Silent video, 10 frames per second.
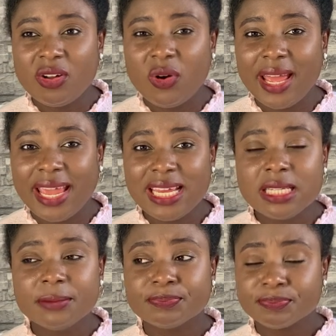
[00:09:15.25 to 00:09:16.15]
or
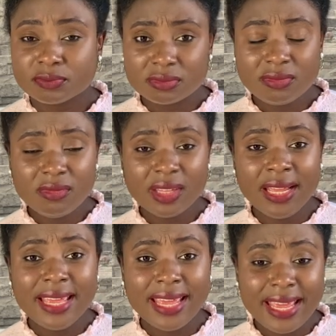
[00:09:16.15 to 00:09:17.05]
eight
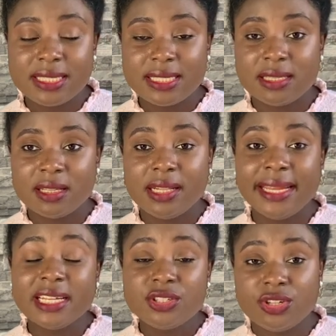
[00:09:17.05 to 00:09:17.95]
is
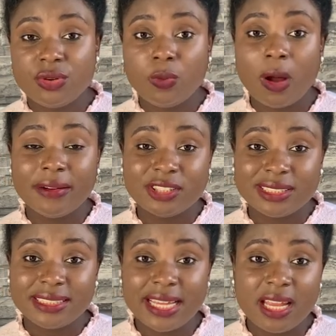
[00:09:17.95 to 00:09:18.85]
linked to what i
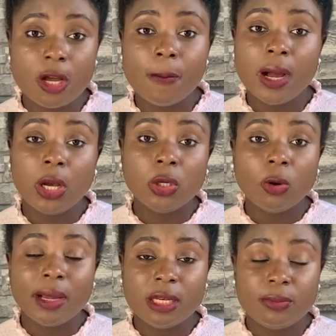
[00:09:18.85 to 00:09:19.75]
just said about low
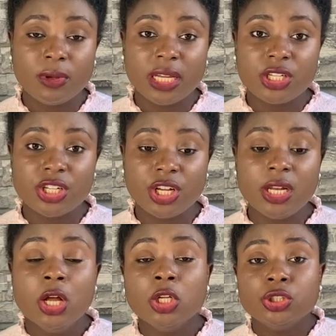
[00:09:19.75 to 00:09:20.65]
manipulation
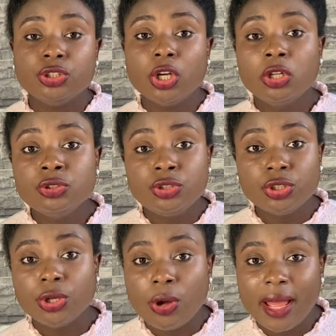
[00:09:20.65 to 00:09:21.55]
don't do
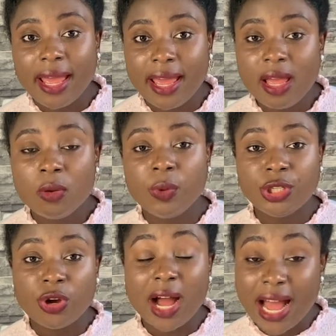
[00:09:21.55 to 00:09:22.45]
your hair when
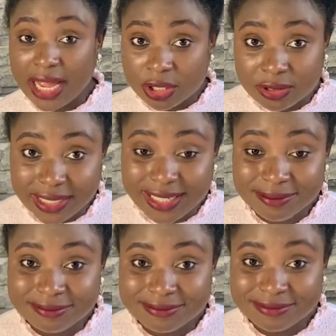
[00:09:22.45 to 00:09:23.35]
you're angry
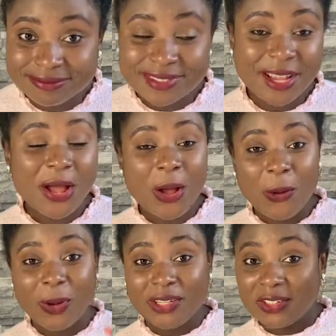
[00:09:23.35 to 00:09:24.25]

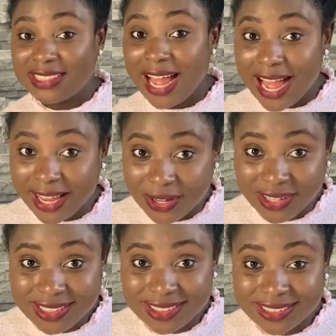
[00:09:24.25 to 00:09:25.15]
when you're tired